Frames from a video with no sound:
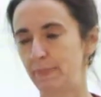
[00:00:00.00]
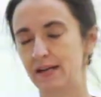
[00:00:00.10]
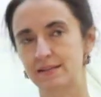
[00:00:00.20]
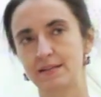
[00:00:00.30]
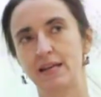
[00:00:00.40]

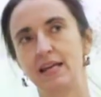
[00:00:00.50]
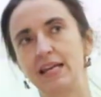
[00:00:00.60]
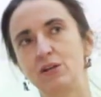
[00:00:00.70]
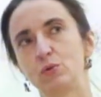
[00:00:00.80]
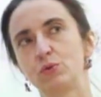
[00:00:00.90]
but
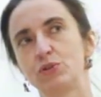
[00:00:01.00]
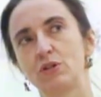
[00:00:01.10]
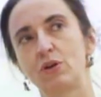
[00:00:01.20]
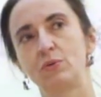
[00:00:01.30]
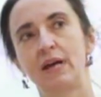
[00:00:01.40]
it
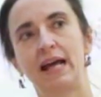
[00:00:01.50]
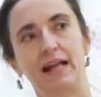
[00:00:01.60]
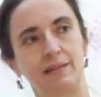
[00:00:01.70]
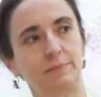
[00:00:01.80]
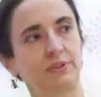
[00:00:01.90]
also
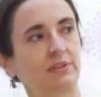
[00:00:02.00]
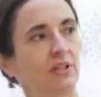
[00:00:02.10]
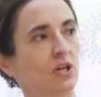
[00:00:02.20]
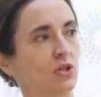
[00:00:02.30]
helps